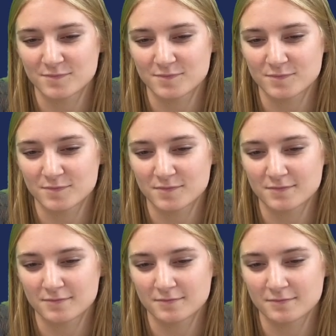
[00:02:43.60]

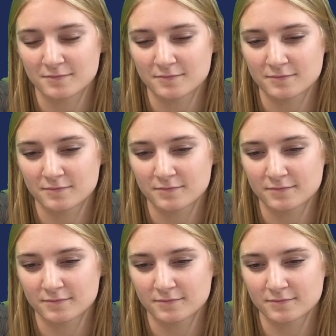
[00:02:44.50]

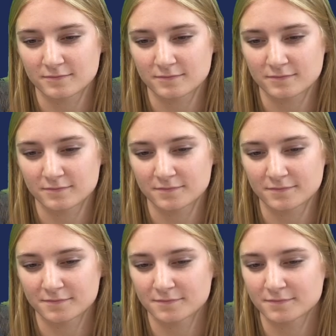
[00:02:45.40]

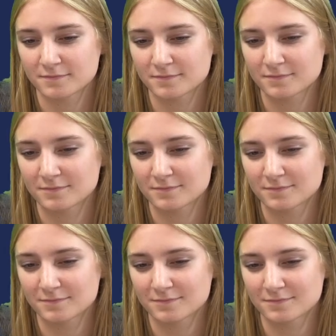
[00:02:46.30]

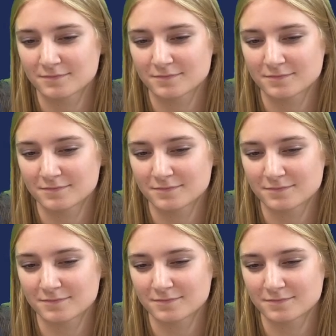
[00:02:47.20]

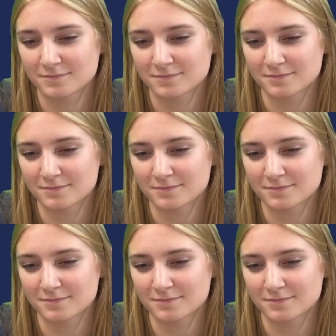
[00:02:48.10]
(not speaking)